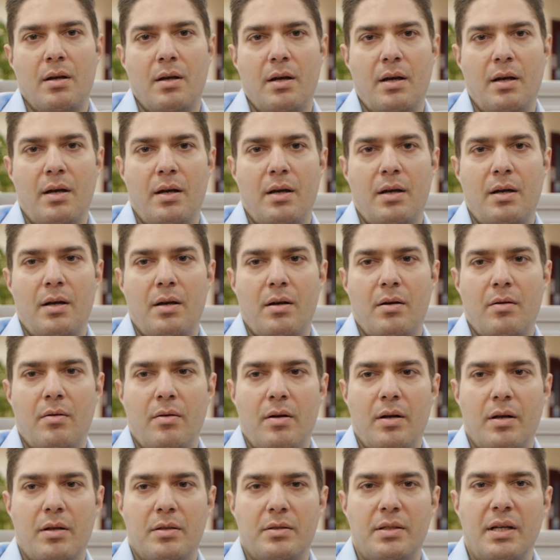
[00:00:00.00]

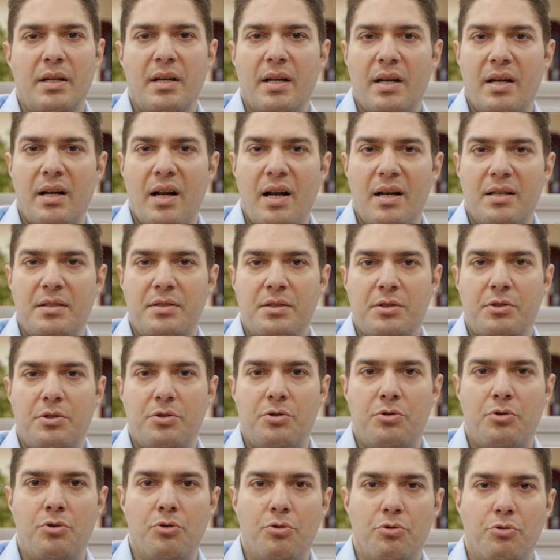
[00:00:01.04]
Technical analysis
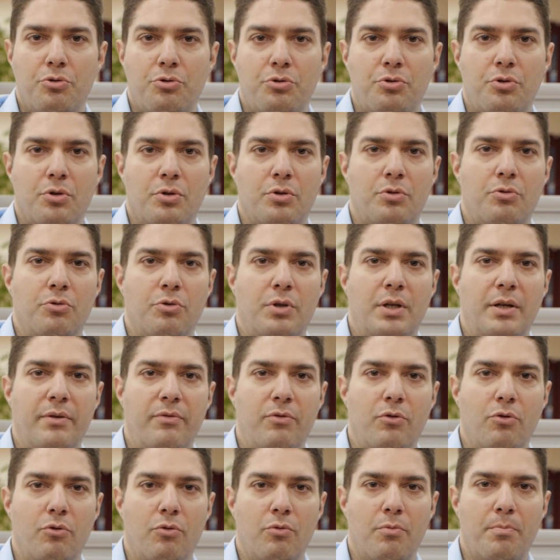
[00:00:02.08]
is used to give
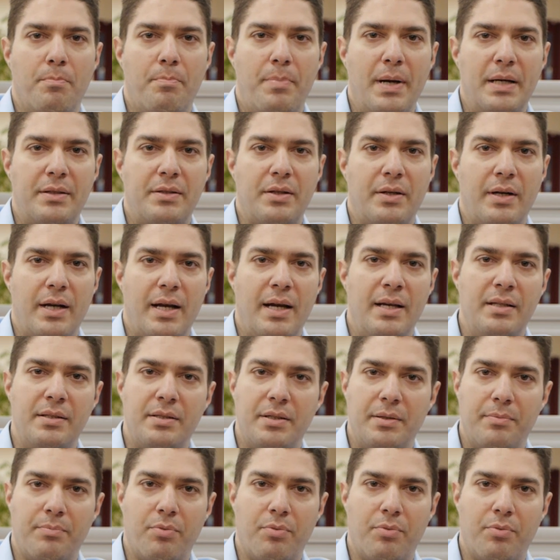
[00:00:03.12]
you better entry